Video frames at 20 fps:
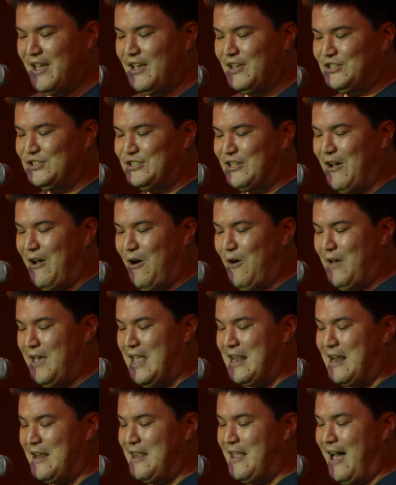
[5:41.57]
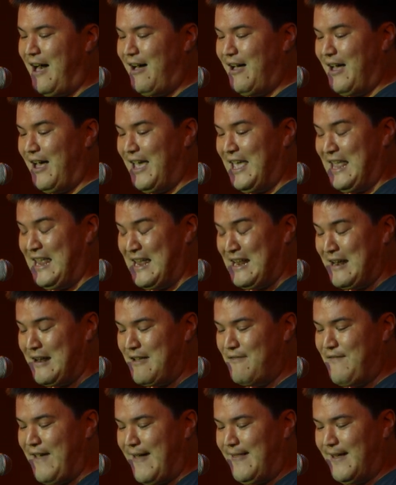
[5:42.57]
So, in a, no, in a,
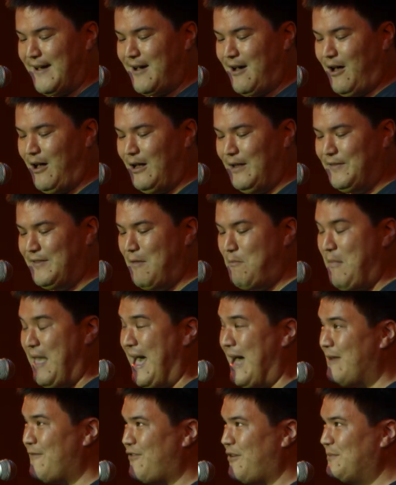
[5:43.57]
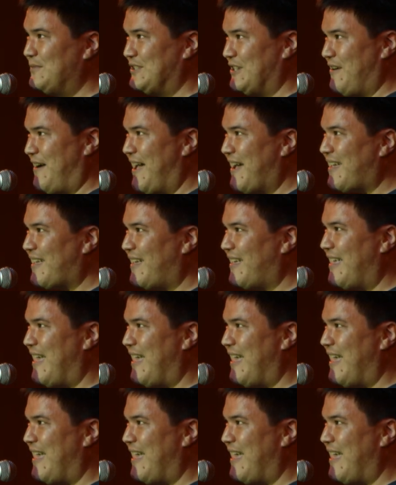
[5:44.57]
novella called The Man from Zurich,